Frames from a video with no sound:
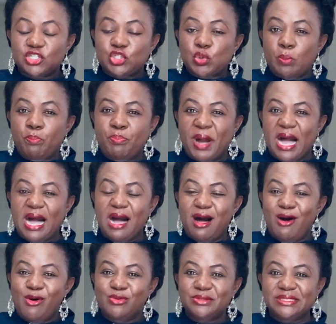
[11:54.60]
to
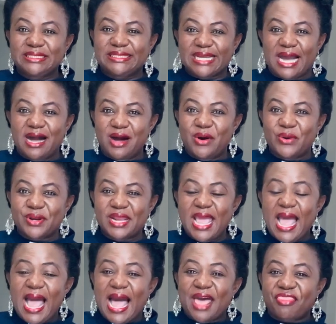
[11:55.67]
bow down
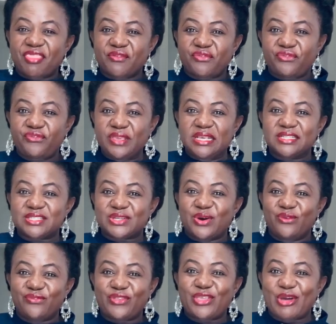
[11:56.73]
at the feet
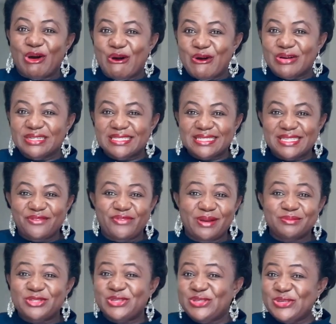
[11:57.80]
of God, if
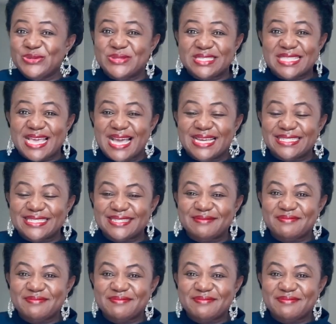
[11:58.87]
I'm to use that,